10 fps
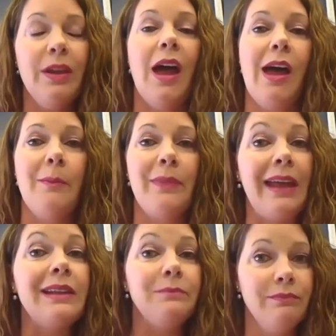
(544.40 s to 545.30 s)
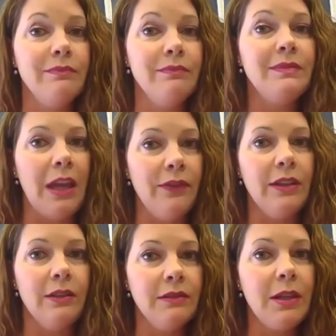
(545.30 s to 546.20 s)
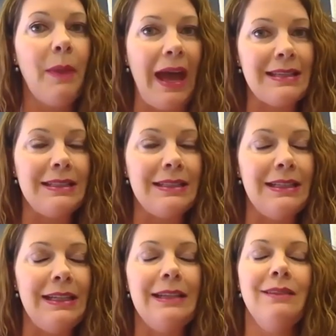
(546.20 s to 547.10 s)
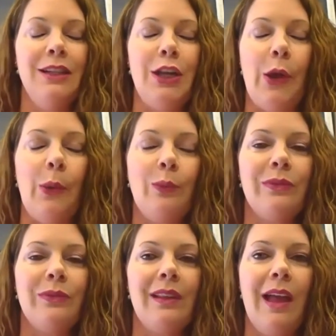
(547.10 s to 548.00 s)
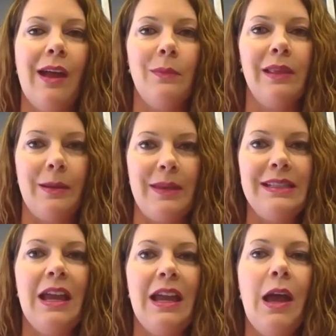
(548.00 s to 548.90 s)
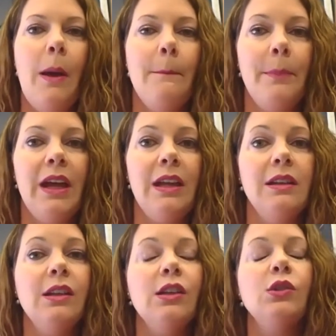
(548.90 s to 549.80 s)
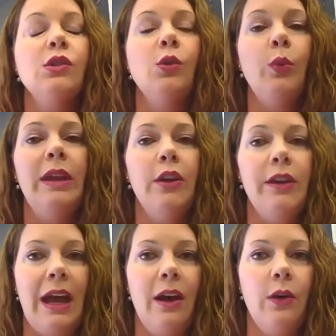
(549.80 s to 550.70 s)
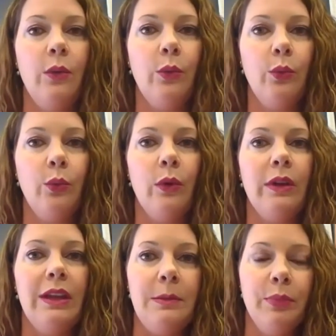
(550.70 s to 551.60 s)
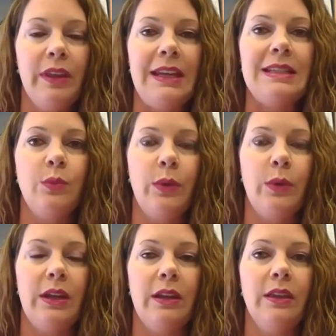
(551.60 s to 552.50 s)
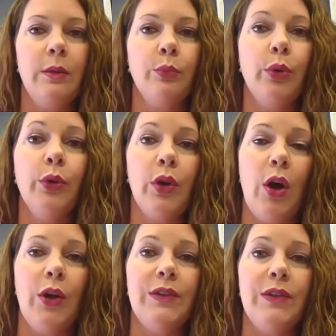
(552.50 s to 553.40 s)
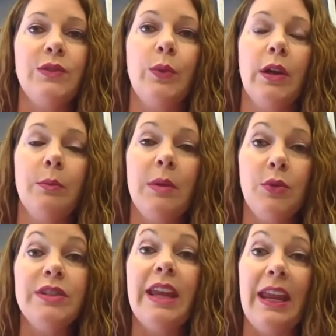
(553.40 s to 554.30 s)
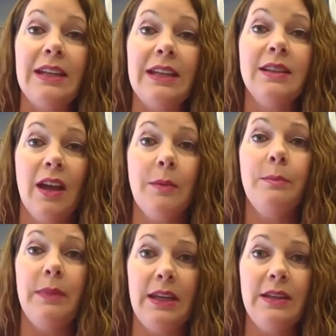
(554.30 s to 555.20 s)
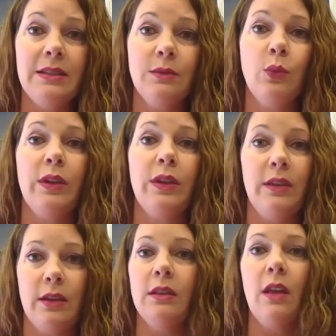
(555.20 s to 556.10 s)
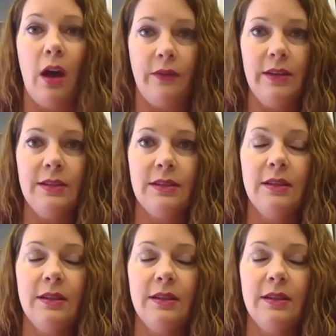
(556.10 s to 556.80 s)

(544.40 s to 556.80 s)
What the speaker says: at a definite capacity, limit, but we are now in place with protocols where members can come meet within the office.